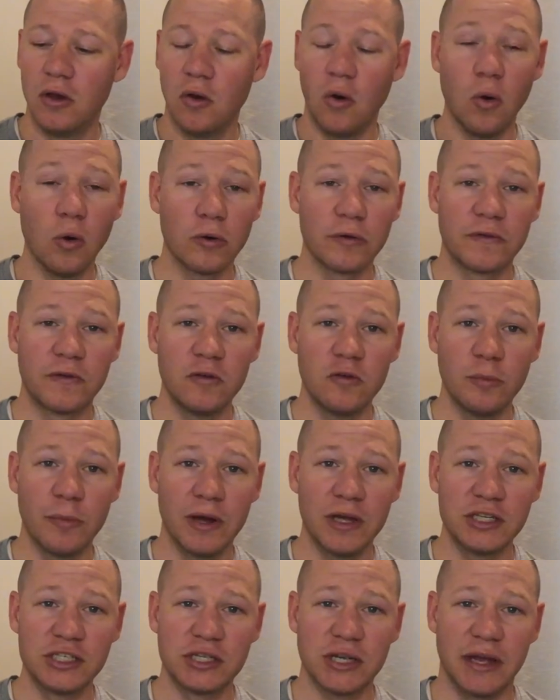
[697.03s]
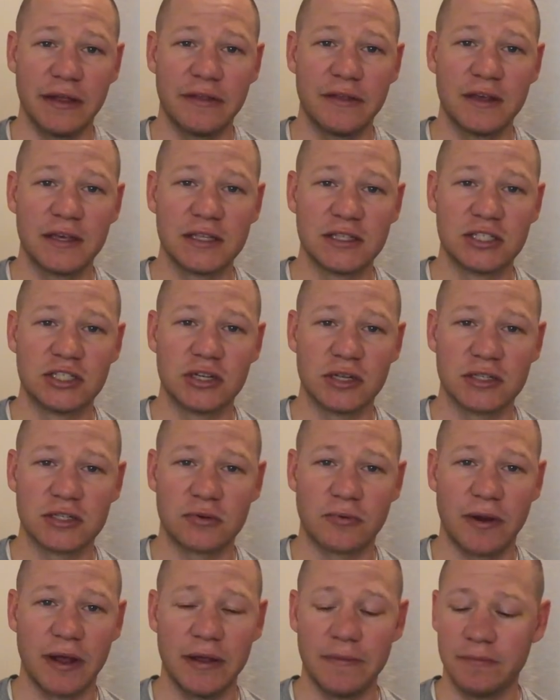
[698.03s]
or too much. I think it's
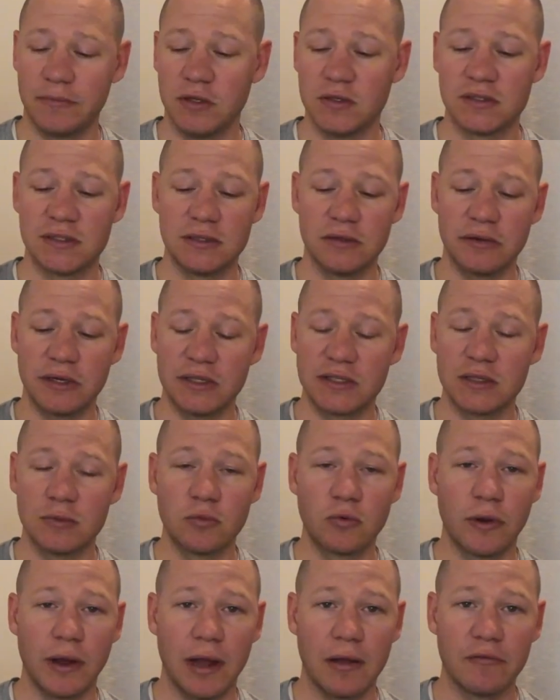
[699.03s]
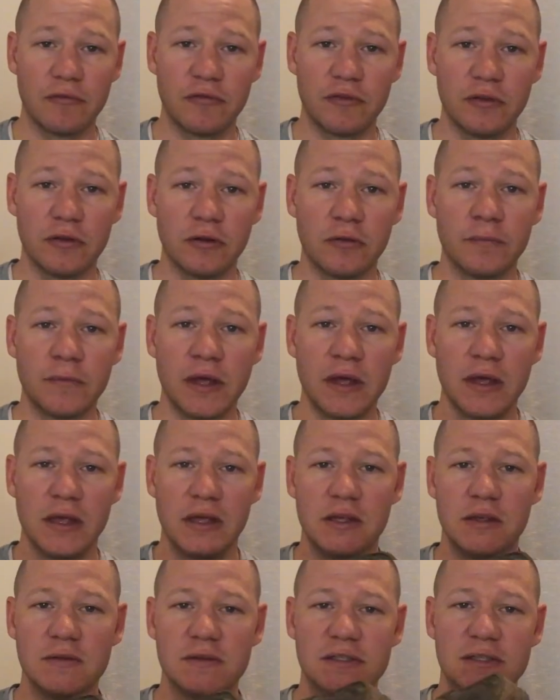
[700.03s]
just right. You still get some ground feel,
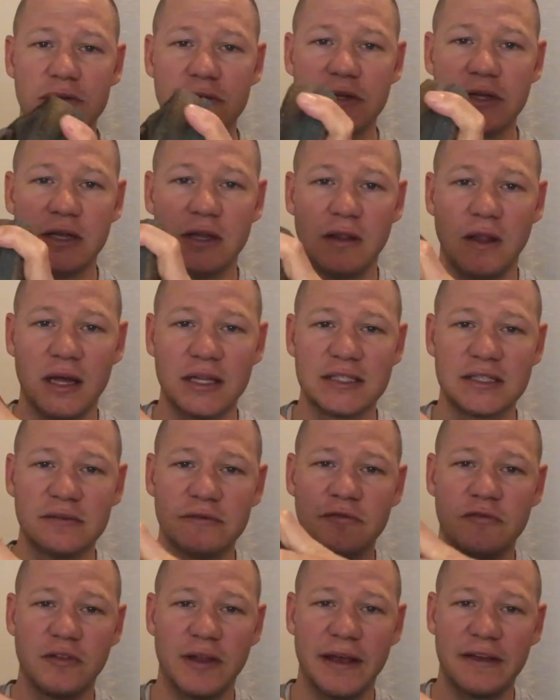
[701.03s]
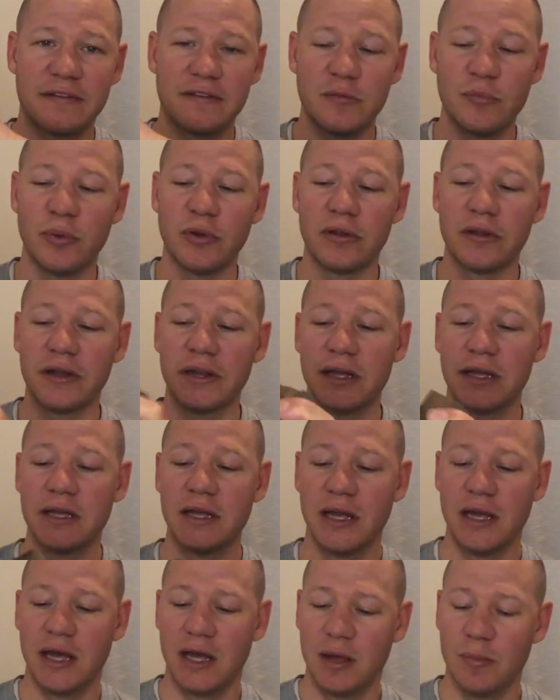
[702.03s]
you still get lots of flexibility,
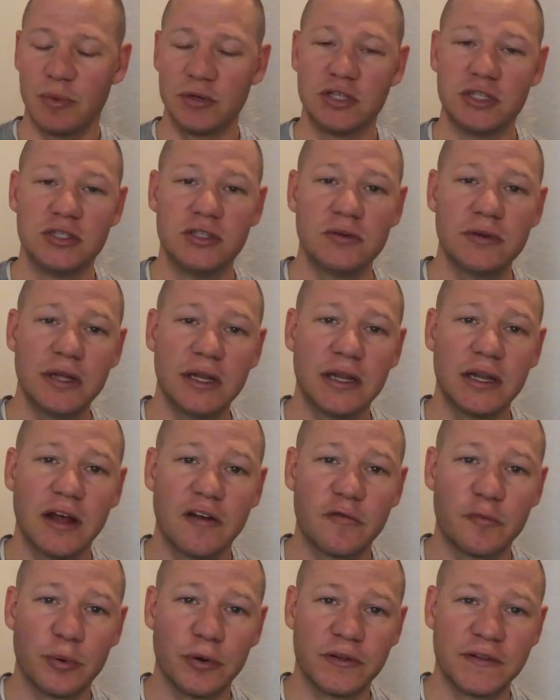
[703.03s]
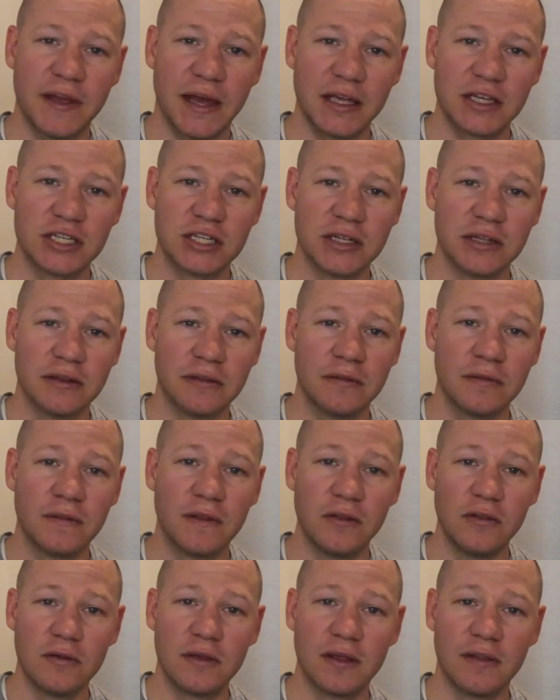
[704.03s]
but you do get enough protection that
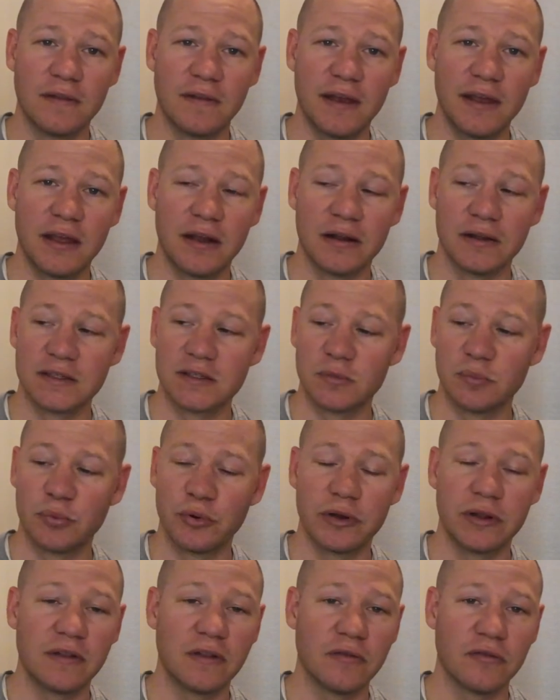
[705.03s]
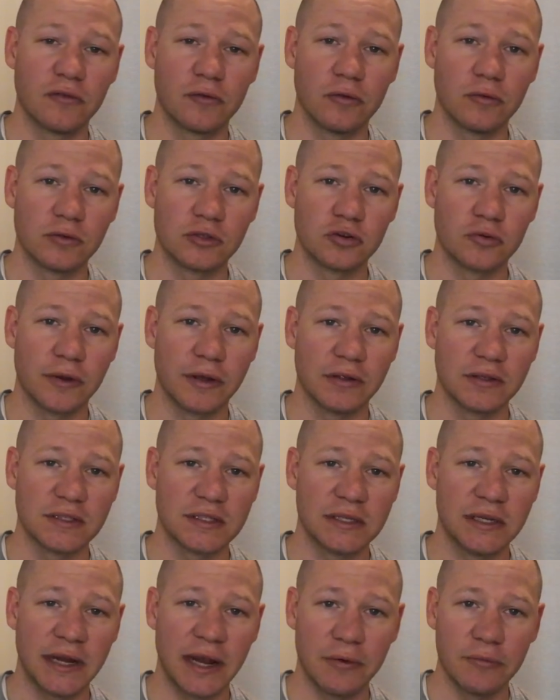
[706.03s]
you can take it on some pretty difficult
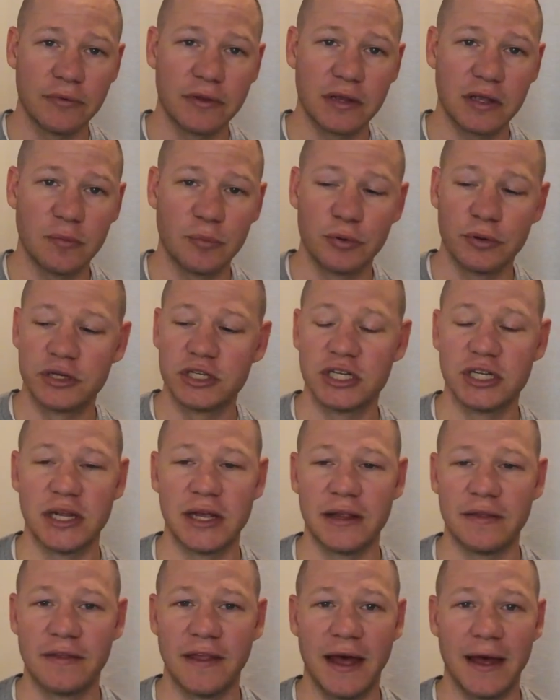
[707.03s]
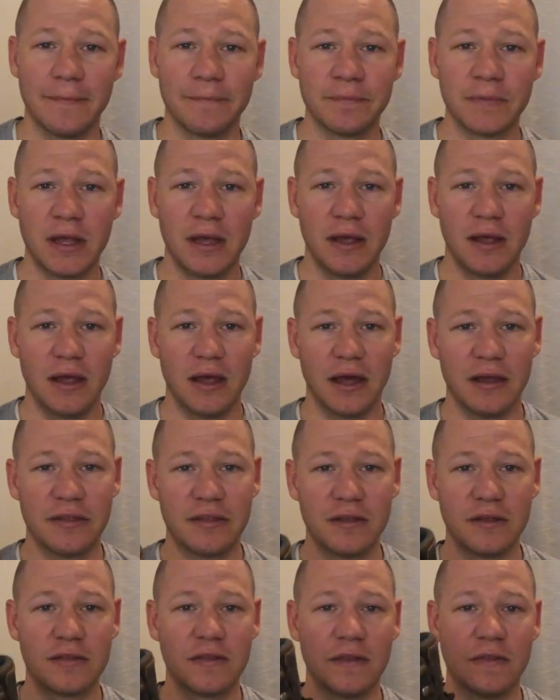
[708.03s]
trails, and I really appreciate that. I
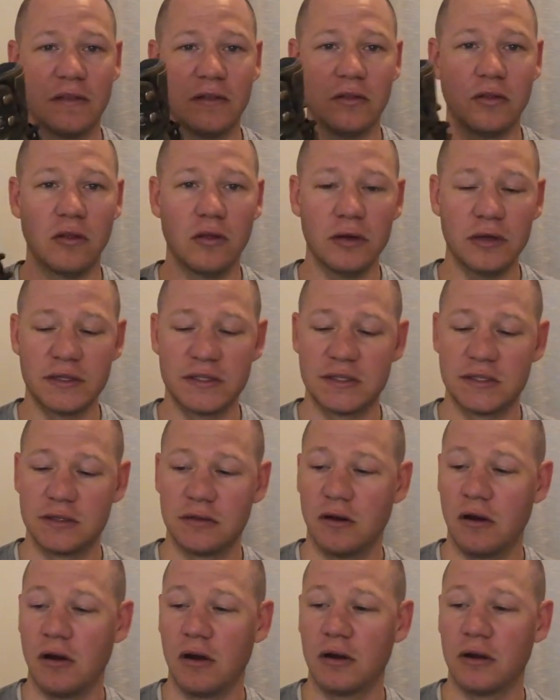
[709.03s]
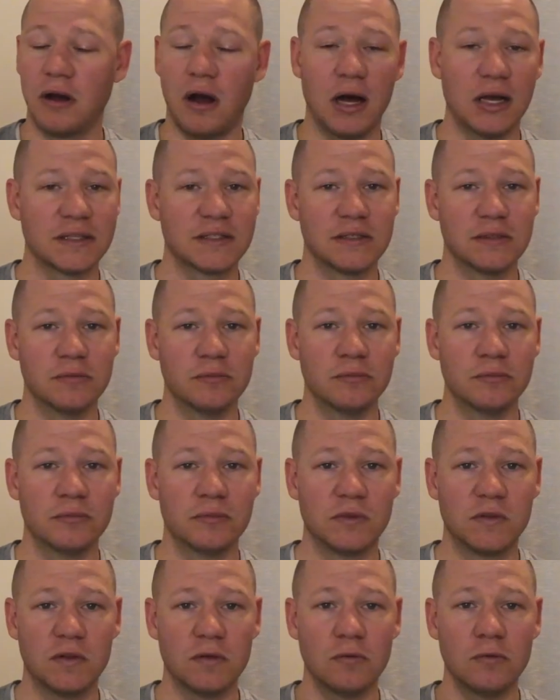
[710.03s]
think that the looks are awesome
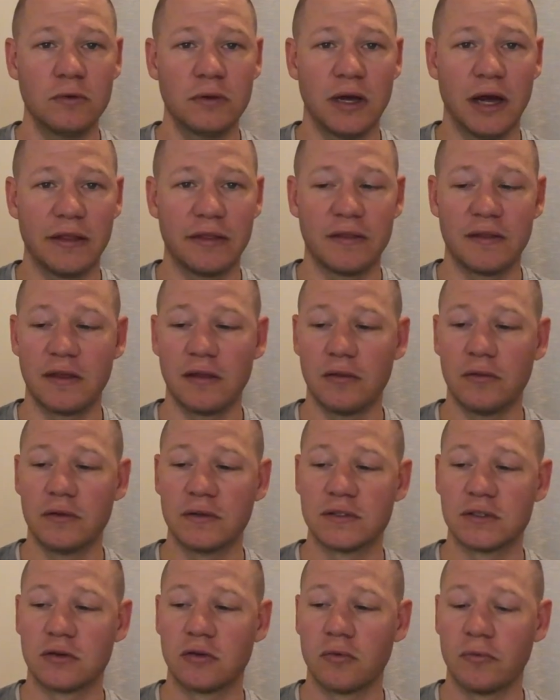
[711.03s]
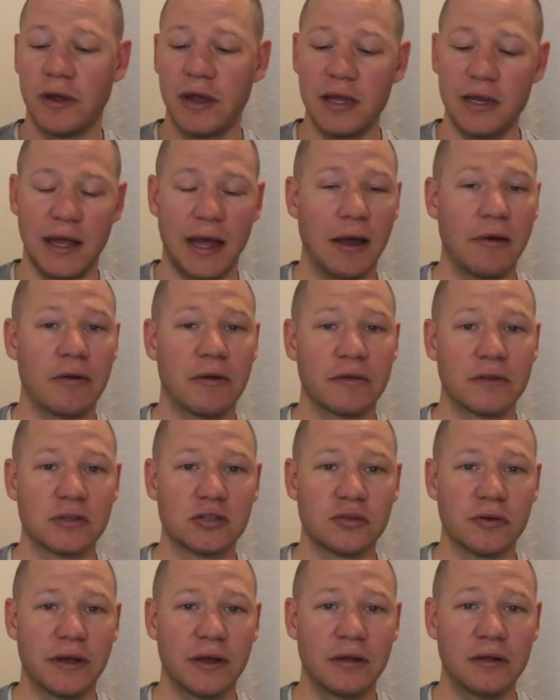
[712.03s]
too. I think it looks great out on the
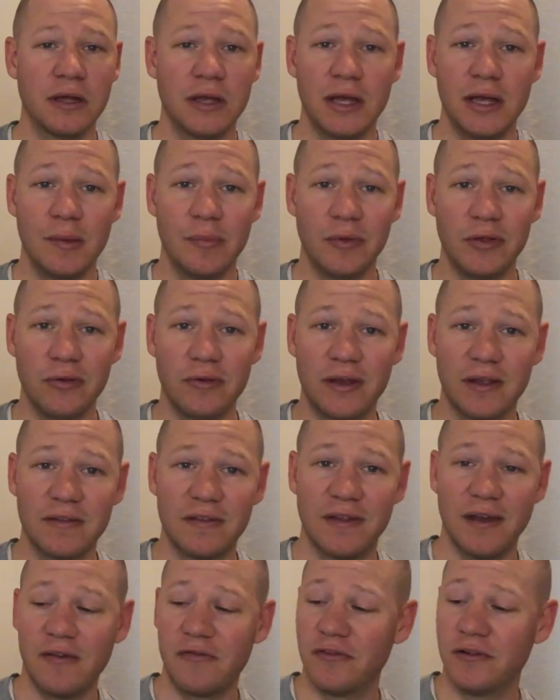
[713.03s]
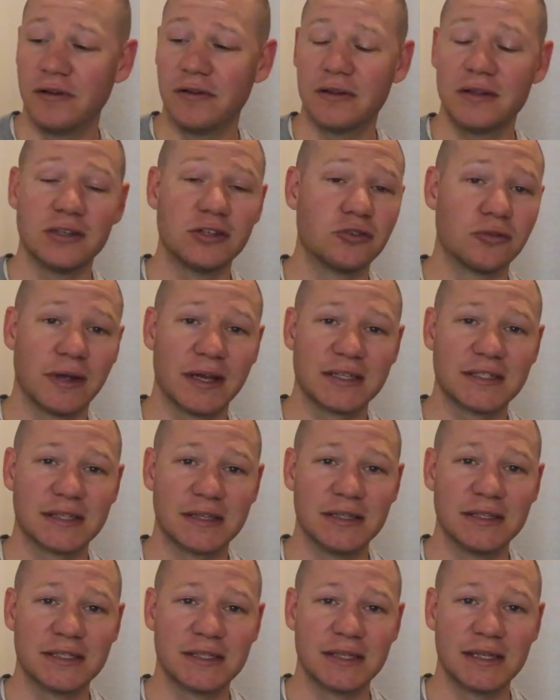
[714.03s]
trail, but you can definitely dress
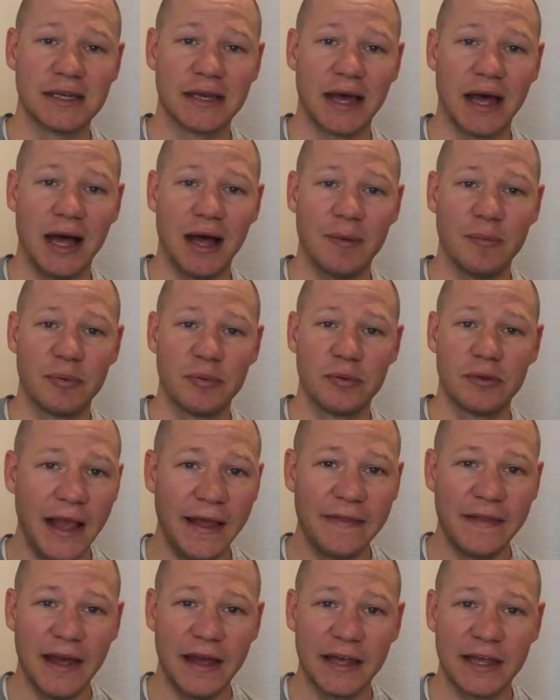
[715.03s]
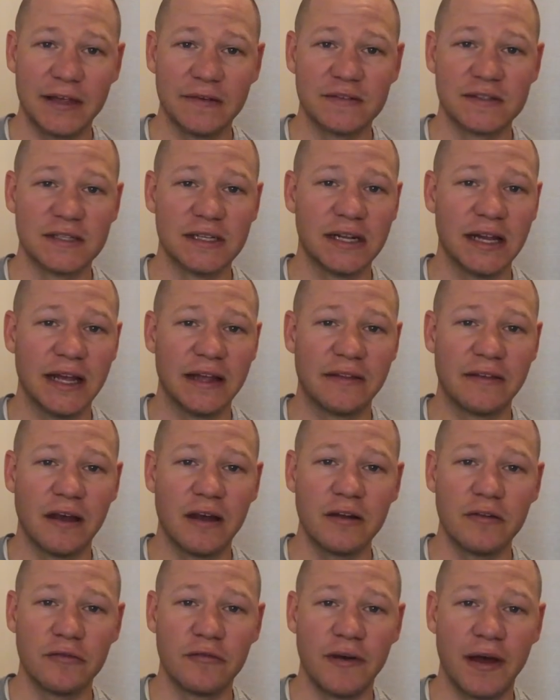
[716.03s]
this thing up, and that gives it a
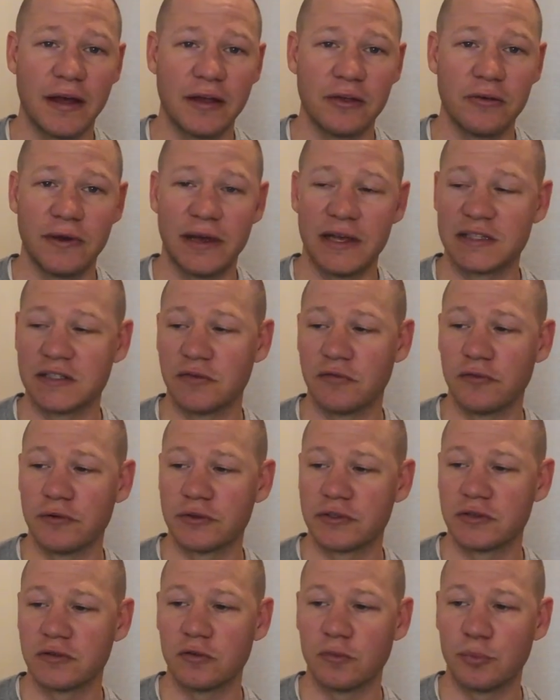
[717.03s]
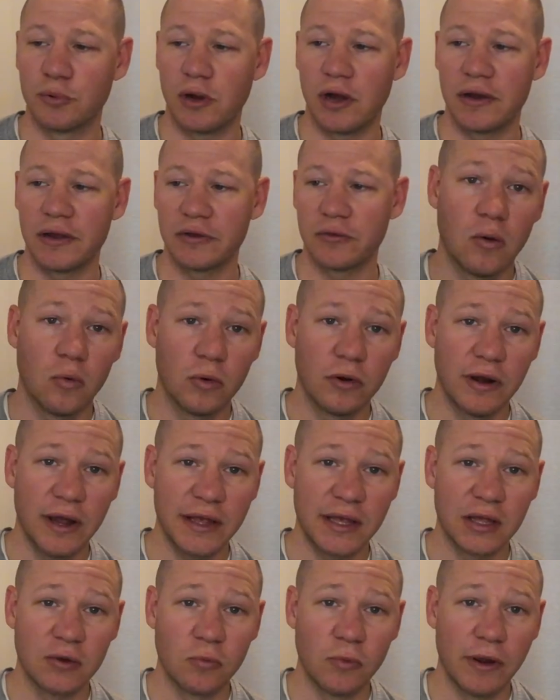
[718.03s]
ton of value as a versatile product where I
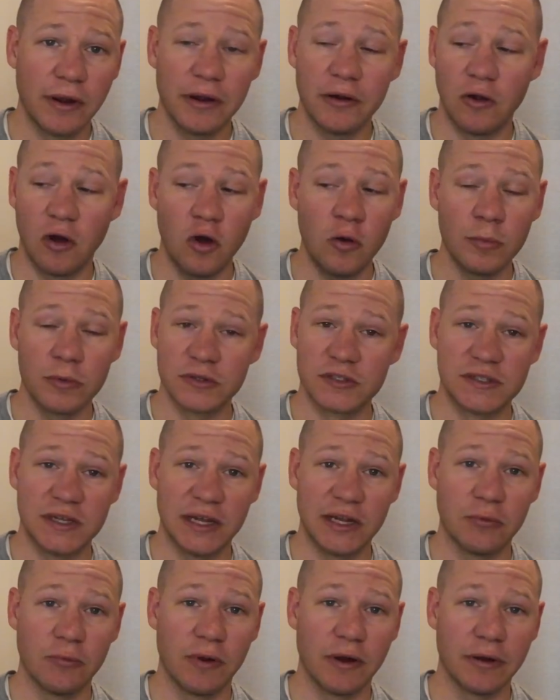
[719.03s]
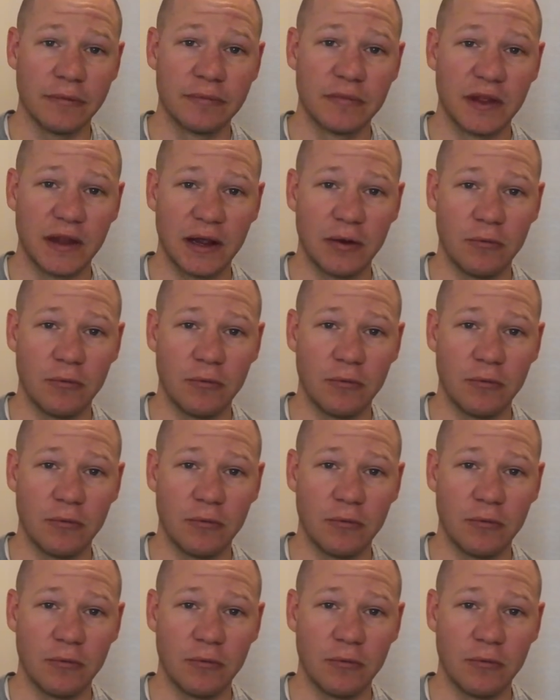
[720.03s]
can wear it almost anywhere that I